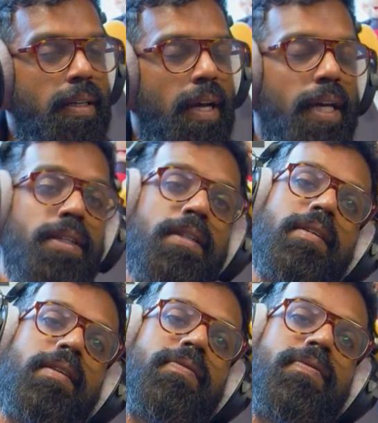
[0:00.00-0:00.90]
And
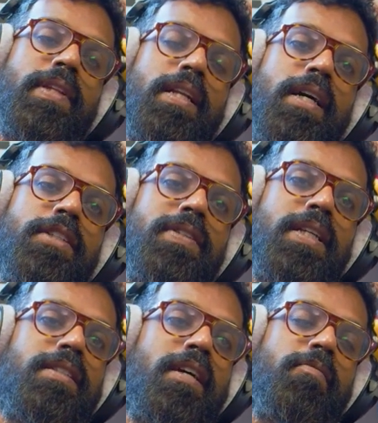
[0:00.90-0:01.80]
for the last few
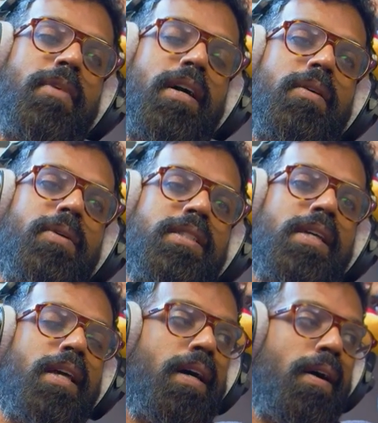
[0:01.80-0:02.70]
years, I always
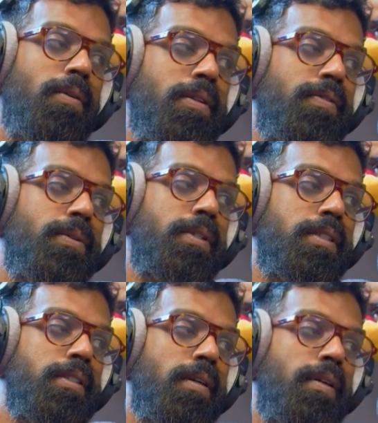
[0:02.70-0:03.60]
take the whole of
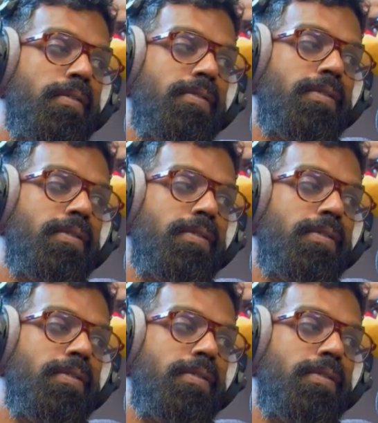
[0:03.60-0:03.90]
August off